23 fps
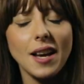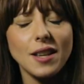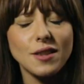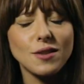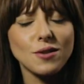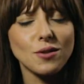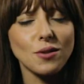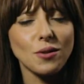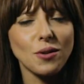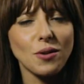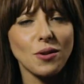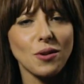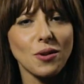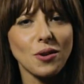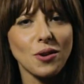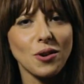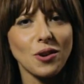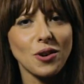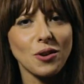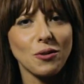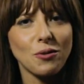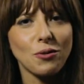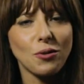
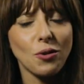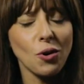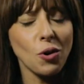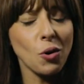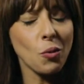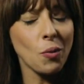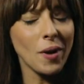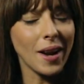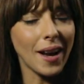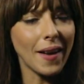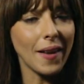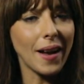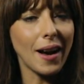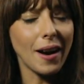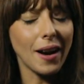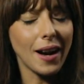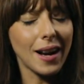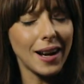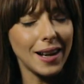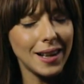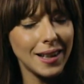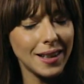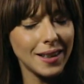So following a
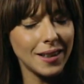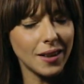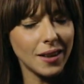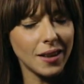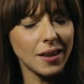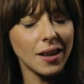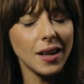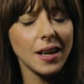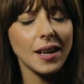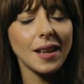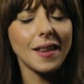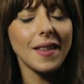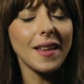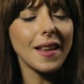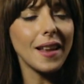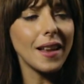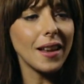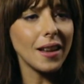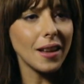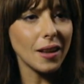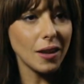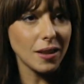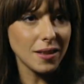clear,
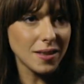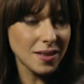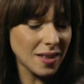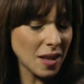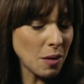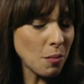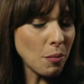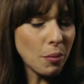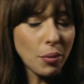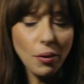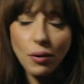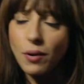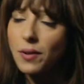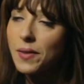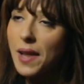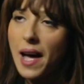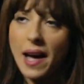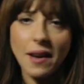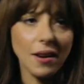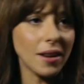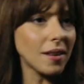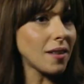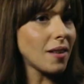simple
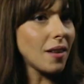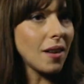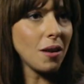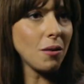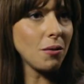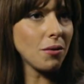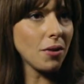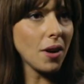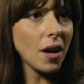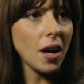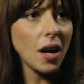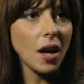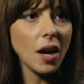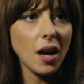narrative,